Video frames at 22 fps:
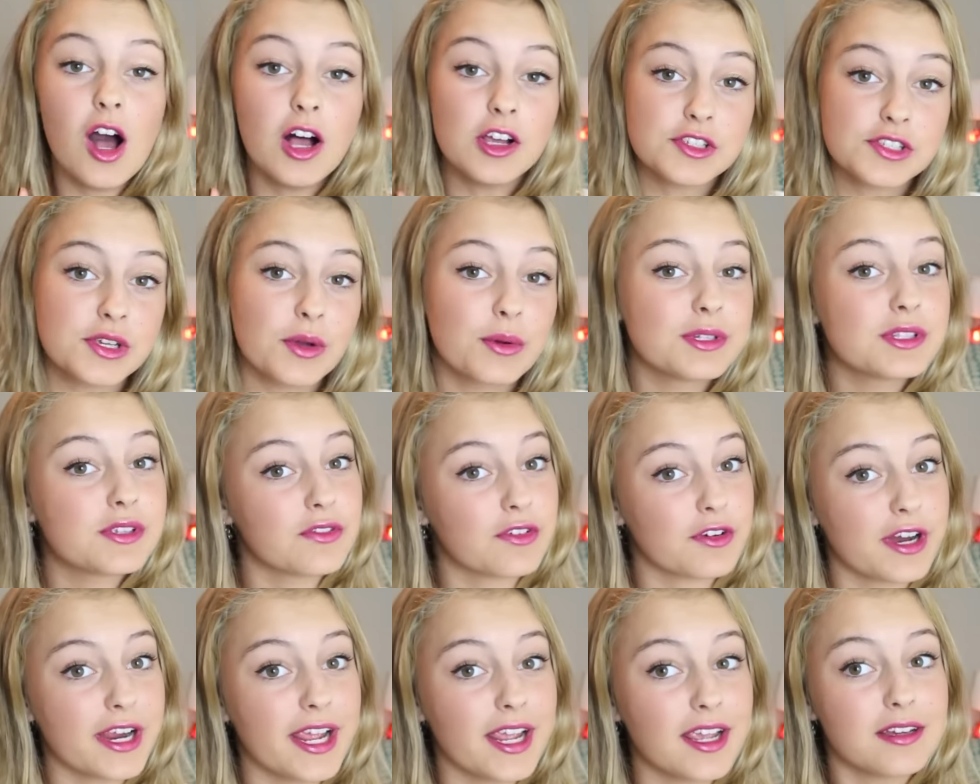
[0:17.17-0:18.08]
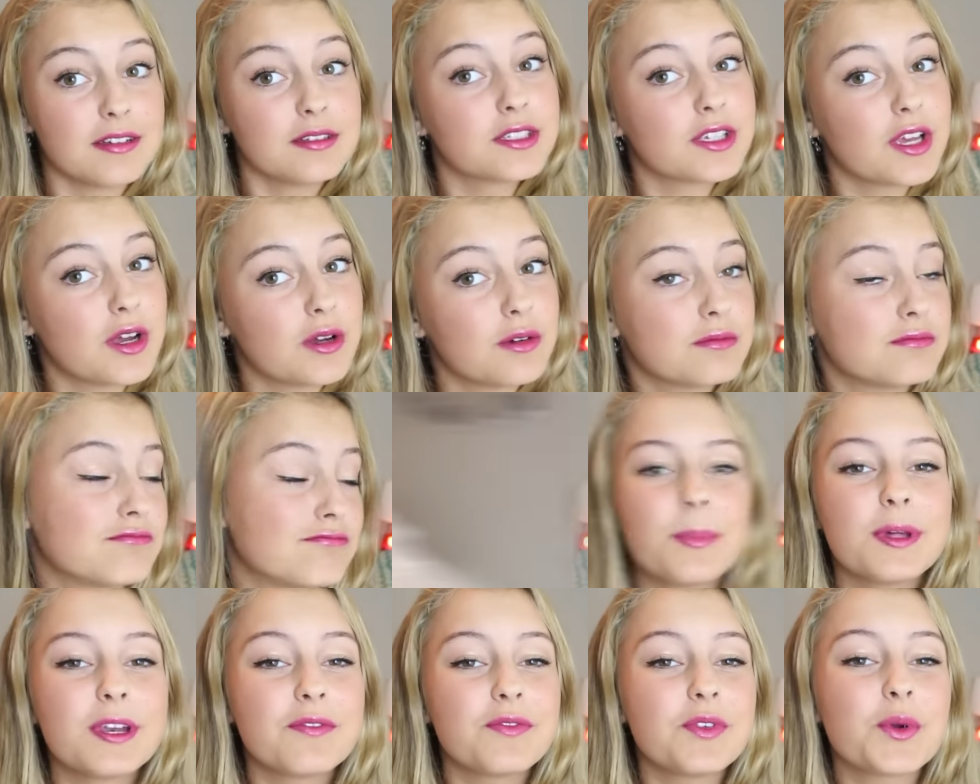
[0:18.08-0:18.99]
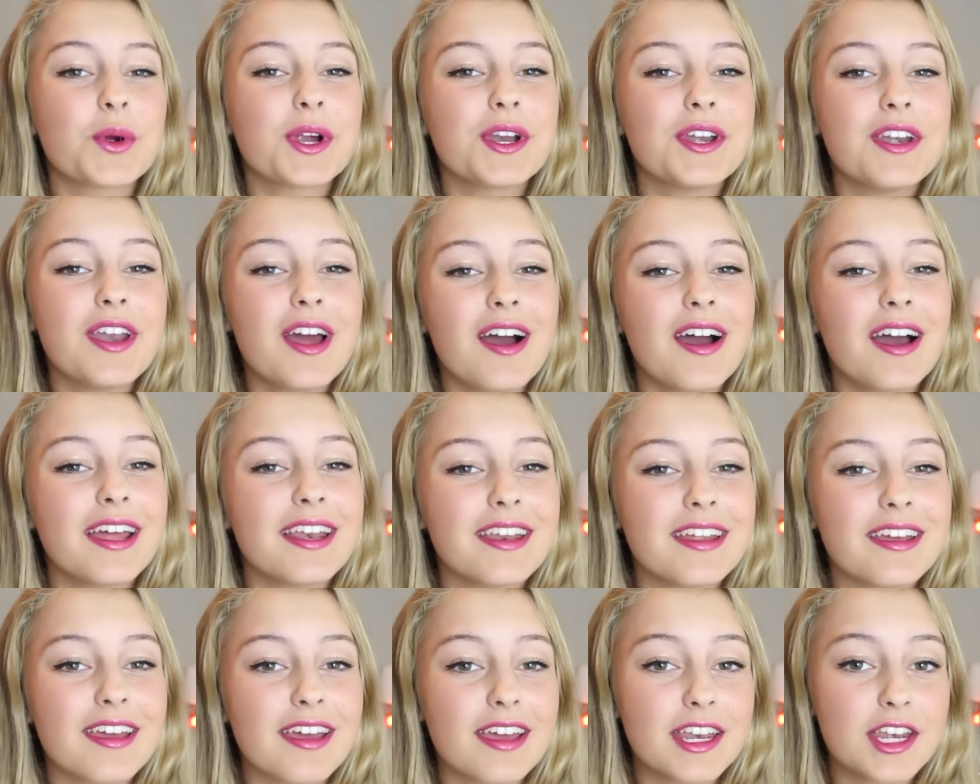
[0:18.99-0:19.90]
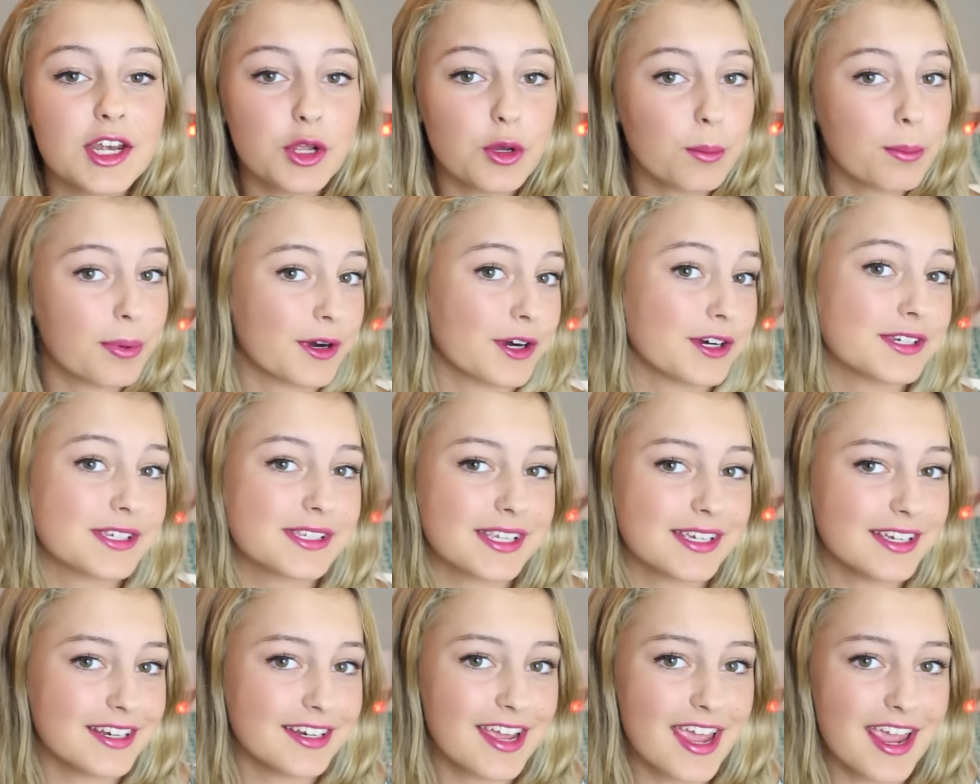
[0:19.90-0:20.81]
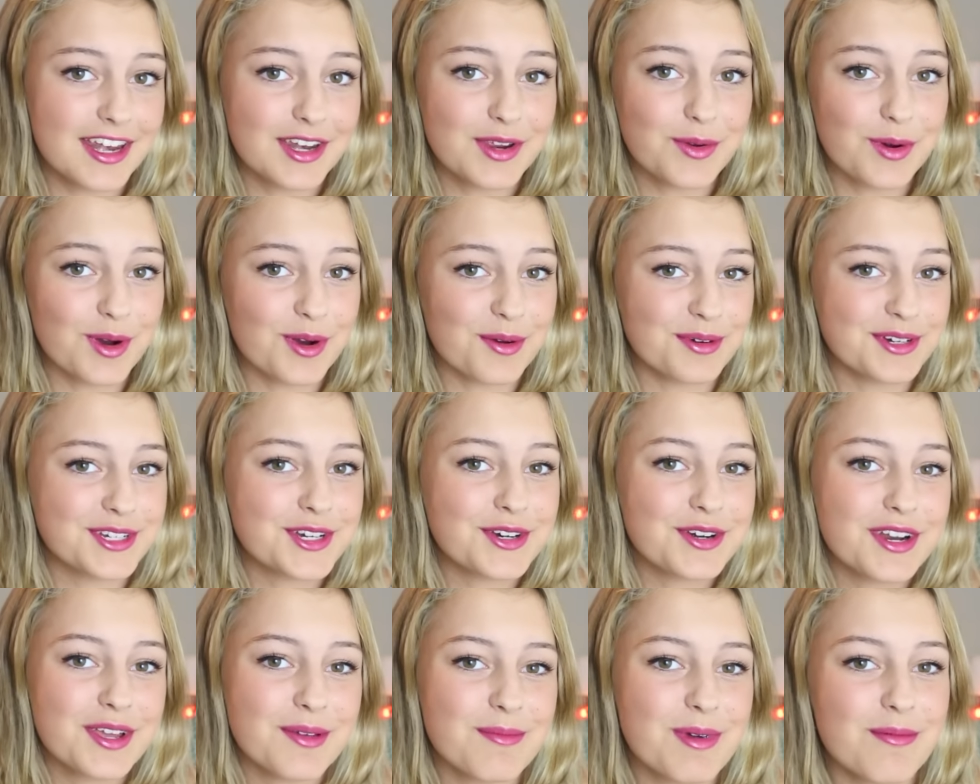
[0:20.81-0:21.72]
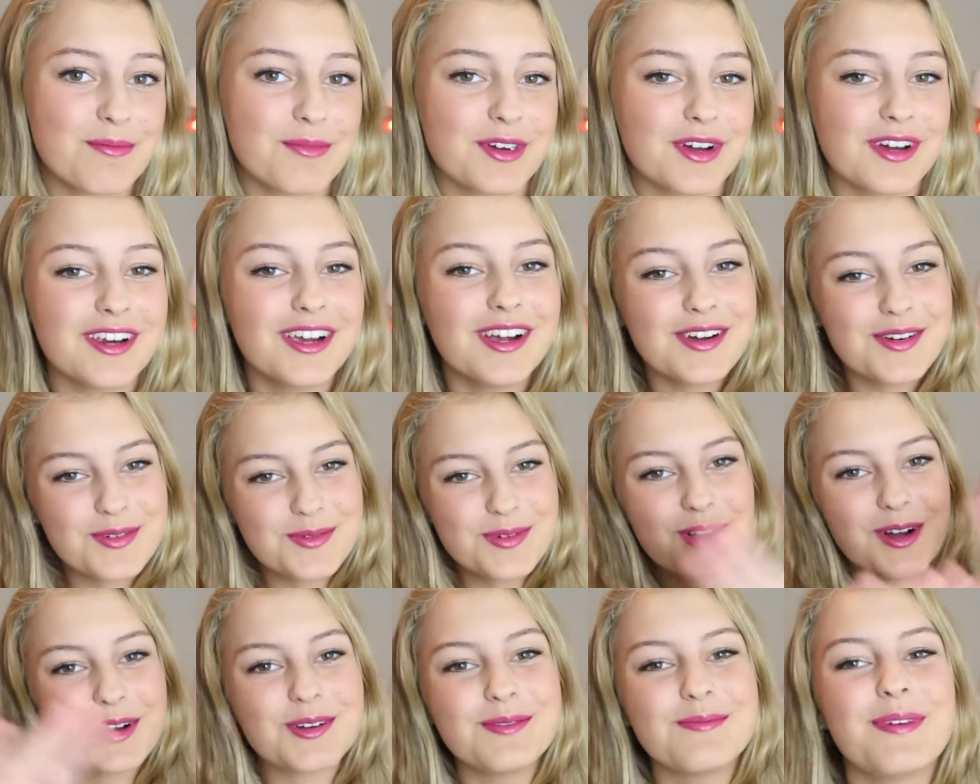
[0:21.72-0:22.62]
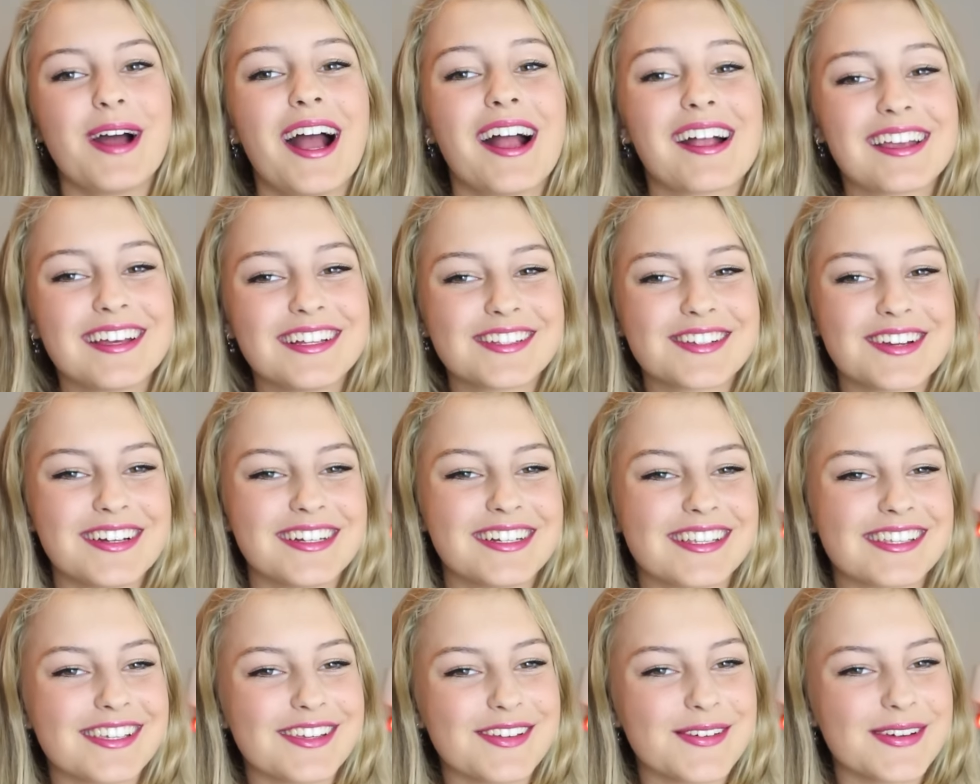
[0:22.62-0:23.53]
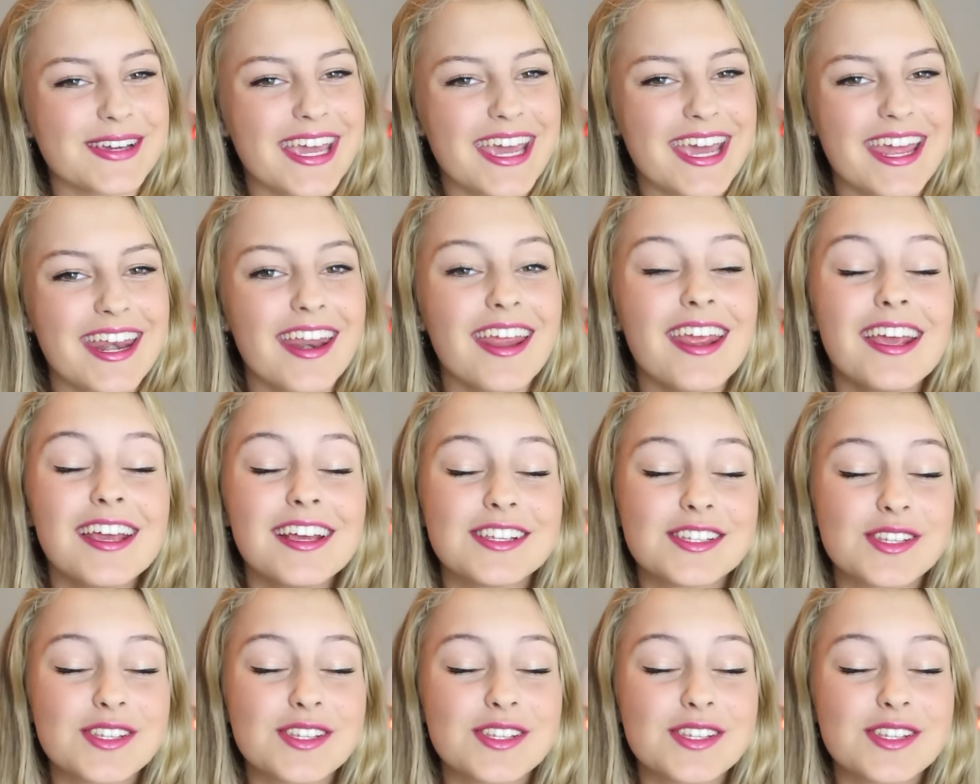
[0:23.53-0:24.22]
Also, it's free, so but if you are not a new person and you are a returning member, welcome back. It's good to see you again.